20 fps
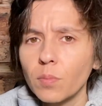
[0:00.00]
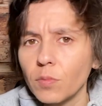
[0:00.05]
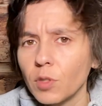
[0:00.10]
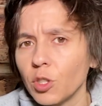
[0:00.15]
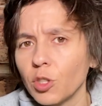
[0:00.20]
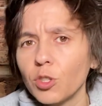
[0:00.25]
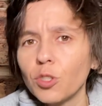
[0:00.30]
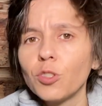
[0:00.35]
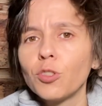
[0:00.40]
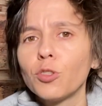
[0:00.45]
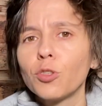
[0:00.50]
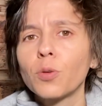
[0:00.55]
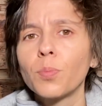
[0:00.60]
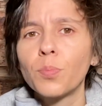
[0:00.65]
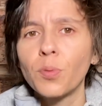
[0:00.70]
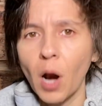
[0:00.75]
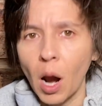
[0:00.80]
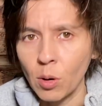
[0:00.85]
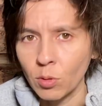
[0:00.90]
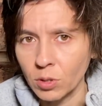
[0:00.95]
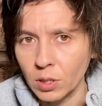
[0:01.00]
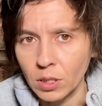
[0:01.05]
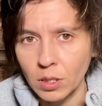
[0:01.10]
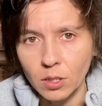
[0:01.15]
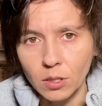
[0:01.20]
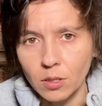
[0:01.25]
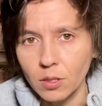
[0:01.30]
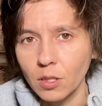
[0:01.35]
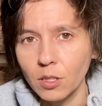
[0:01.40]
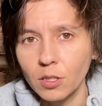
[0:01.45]
you're browsing,
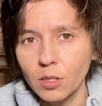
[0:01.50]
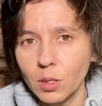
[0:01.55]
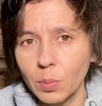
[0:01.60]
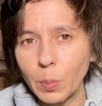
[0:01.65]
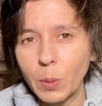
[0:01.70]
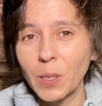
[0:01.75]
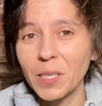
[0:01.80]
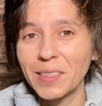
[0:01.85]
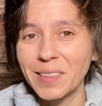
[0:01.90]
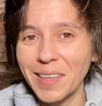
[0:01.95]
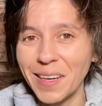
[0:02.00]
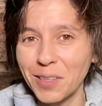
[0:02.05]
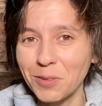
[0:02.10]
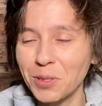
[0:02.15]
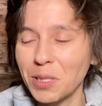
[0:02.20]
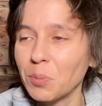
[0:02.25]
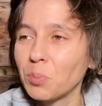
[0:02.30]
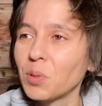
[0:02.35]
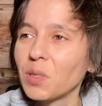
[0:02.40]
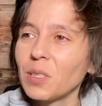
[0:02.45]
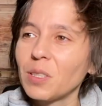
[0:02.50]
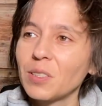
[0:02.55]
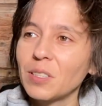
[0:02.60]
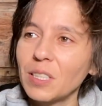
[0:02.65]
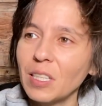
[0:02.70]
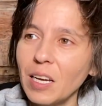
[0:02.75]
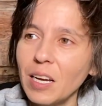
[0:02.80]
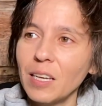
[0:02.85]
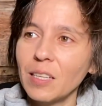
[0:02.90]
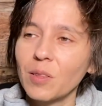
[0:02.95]
let's just put it that way, but you're
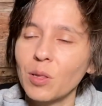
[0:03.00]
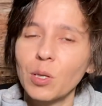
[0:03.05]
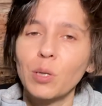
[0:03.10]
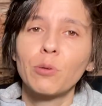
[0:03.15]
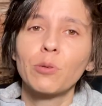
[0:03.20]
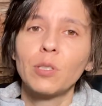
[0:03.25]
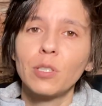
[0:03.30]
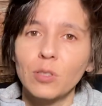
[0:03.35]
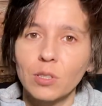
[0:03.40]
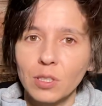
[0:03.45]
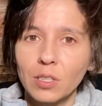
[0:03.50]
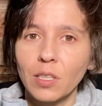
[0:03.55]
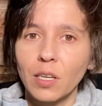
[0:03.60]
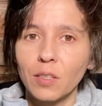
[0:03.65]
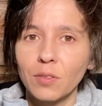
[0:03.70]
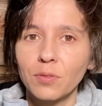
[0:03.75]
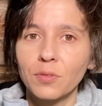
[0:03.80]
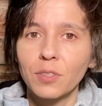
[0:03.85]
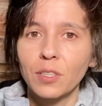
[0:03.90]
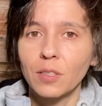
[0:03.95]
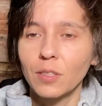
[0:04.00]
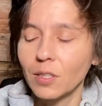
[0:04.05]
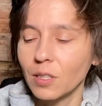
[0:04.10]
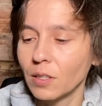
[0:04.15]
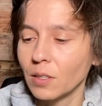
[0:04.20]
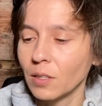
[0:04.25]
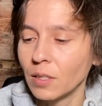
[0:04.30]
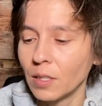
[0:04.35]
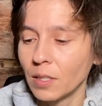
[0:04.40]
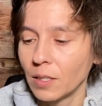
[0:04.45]
not throwing yourself in
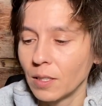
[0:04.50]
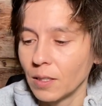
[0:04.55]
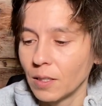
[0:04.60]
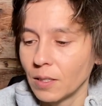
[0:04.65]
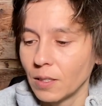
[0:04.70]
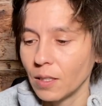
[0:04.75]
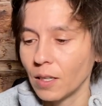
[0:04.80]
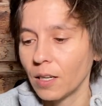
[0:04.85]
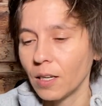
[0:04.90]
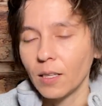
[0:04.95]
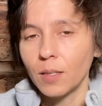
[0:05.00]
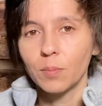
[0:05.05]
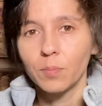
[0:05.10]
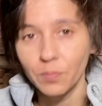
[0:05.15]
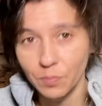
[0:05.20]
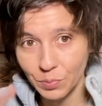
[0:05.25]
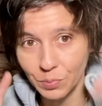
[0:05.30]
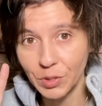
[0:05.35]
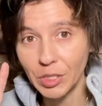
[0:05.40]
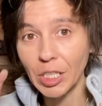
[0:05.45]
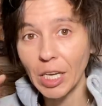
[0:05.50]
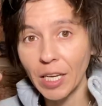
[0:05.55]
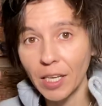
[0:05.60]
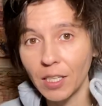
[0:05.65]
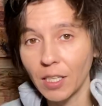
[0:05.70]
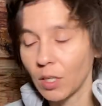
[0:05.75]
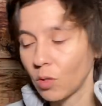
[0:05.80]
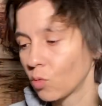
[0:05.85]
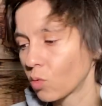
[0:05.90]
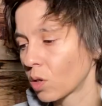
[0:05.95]
the
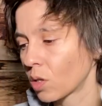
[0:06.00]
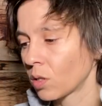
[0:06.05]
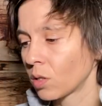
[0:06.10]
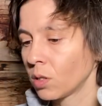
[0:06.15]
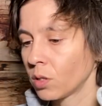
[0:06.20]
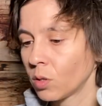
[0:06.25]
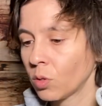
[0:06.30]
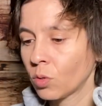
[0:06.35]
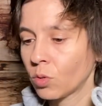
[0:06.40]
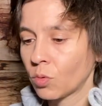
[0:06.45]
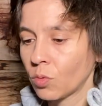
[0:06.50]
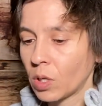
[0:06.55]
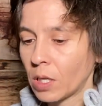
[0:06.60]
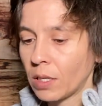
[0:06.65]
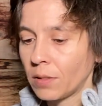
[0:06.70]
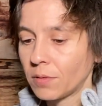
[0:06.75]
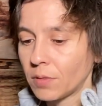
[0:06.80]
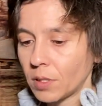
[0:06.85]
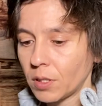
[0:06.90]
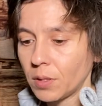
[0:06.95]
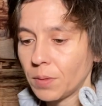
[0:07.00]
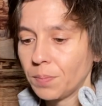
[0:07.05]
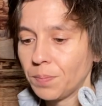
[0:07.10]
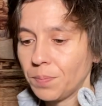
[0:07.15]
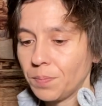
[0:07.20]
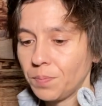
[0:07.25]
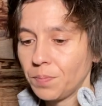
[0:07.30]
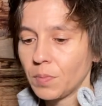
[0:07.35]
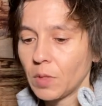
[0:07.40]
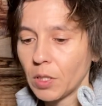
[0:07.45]
dating world or whatever.
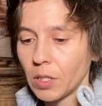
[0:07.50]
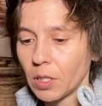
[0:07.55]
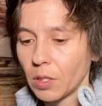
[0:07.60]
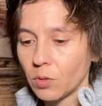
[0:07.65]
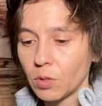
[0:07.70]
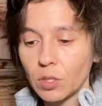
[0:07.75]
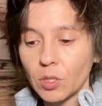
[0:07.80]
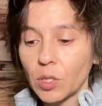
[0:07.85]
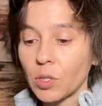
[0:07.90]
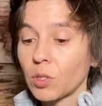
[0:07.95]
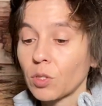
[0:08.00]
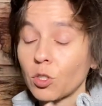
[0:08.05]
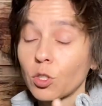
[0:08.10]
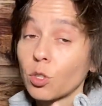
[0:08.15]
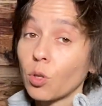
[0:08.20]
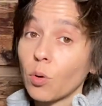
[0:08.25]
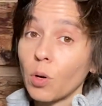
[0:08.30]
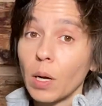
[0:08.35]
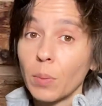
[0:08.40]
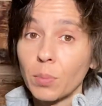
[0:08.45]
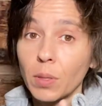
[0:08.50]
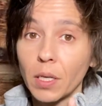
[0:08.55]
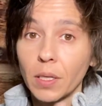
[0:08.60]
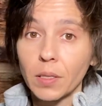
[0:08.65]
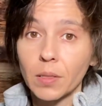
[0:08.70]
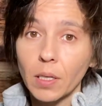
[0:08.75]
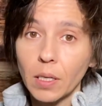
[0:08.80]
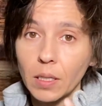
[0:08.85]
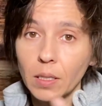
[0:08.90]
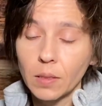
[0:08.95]
You know, it doesn't show up like
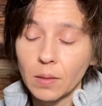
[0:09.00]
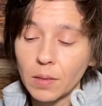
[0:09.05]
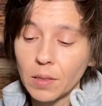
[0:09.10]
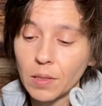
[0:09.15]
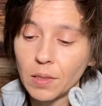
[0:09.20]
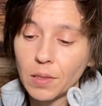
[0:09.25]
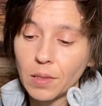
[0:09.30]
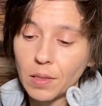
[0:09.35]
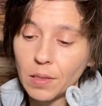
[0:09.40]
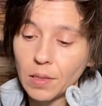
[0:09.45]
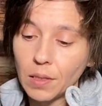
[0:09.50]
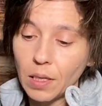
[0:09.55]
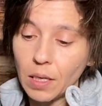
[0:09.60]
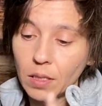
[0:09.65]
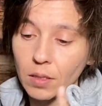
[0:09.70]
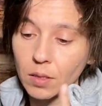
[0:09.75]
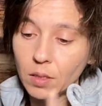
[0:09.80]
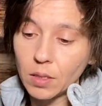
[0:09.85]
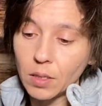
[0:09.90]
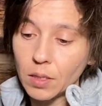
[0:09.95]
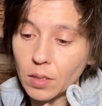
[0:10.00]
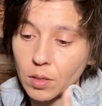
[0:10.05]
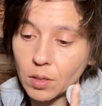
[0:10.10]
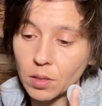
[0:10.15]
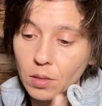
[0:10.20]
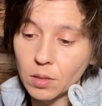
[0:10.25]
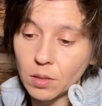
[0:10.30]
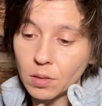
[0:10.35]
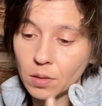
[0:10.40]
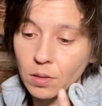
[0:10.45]
that, at
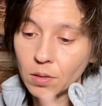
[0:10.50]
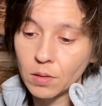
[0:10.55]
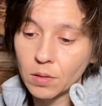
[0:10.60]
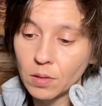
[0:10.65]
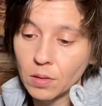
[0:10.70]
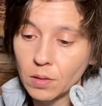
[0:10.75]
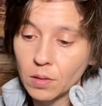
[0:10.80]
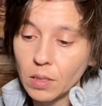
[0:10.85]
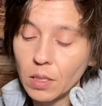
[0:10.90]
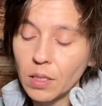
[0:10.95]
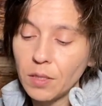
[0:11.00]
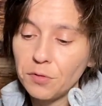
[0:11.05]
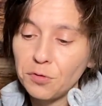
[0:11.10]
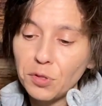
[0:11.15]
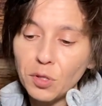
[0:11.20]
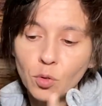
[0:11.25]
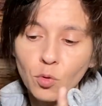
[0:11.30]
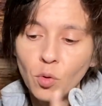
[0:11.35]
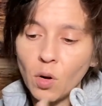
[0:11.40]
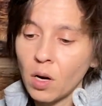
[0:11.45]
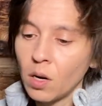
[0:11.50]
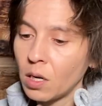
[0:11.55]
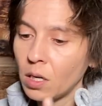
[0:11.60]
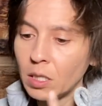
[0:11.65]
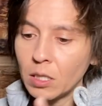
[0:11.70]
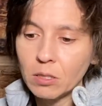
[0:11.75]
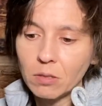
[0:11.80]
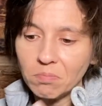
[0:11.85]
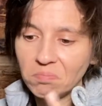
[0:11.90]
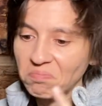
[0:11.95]
least. If you
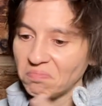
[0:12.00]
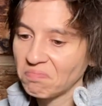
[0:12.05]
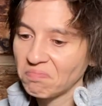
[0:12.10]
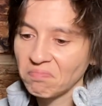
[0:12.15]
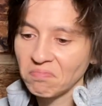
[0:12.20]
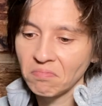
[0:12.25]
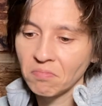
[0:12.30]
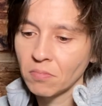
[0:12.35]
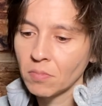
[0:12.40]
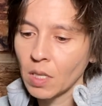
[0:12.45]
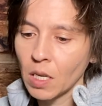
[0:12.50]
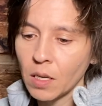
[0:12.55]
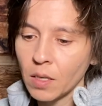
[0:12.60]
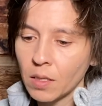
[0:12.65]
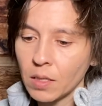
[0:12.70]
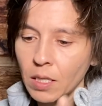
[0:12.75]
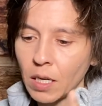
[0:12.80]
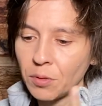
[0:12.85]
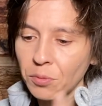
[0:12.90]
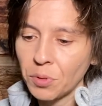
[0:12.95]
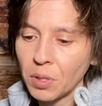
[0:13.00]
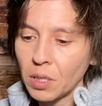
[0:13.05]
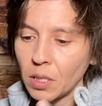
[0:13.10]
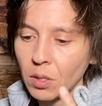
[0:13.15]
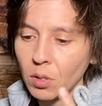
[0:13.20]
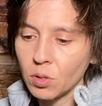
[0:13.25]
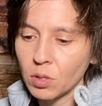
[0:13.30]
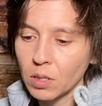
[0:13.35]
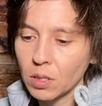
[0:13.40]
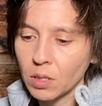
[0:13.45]
are, not really
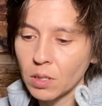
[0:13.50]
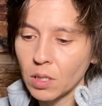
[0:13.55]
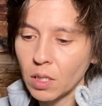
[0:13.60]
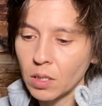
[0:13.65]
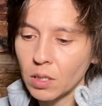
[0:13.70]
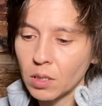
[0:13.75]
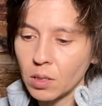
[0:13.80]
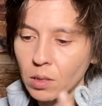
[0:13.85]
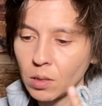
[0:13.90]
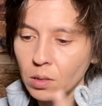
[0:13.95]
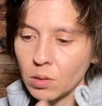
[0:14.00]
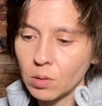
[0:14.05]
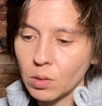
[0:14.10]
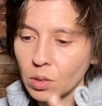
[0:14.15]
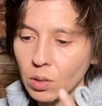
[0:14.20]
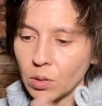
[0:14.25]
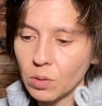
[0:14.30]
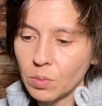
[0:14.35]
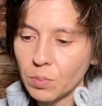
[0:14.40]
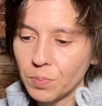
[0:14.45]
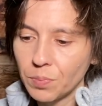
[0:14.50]
your desire to do so.